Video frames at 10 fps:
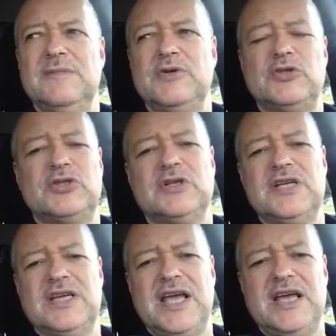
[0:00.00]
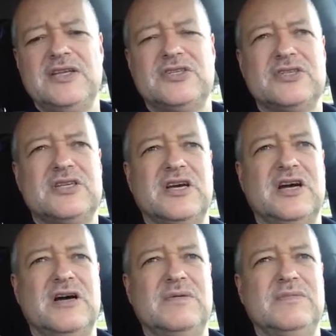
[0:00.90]
They're still engaged
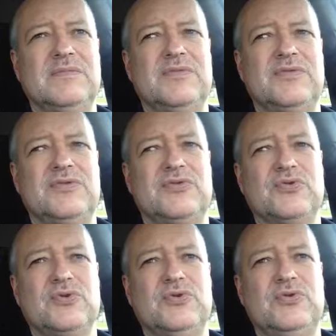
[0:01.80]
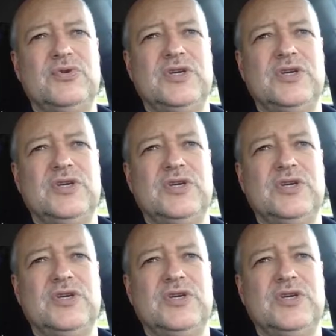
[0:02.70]
through